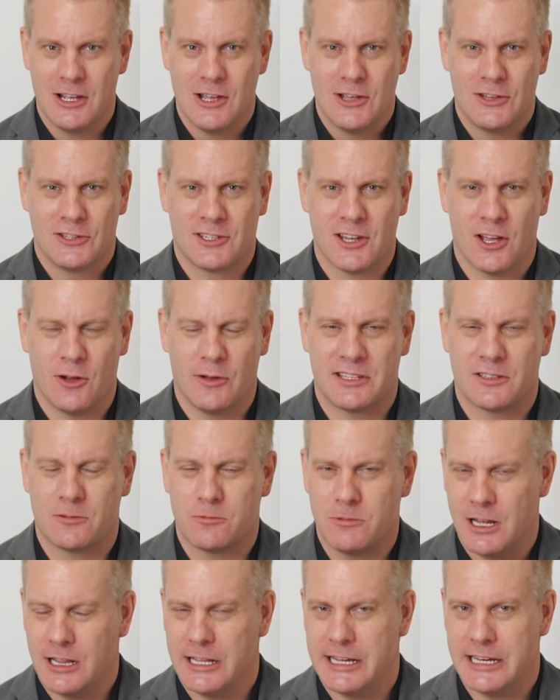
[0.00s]
So it's
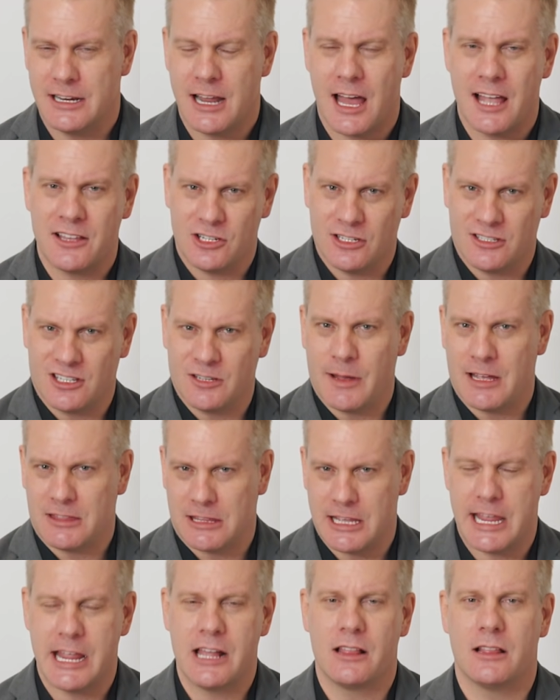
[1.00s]
really not just about
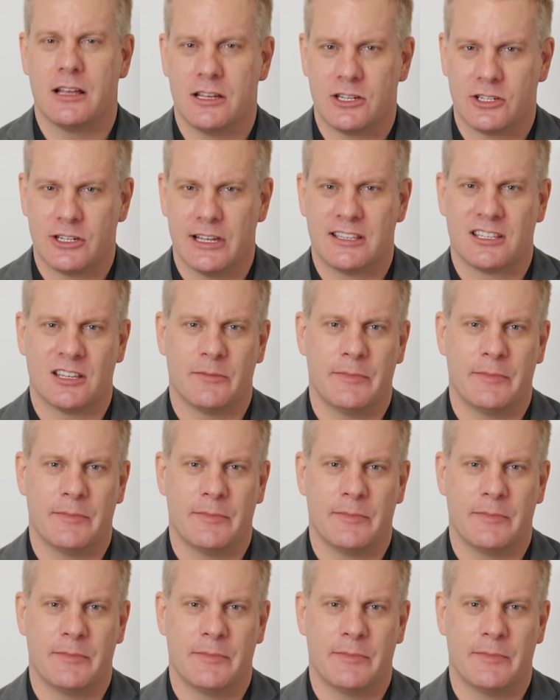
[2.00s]
the English, it's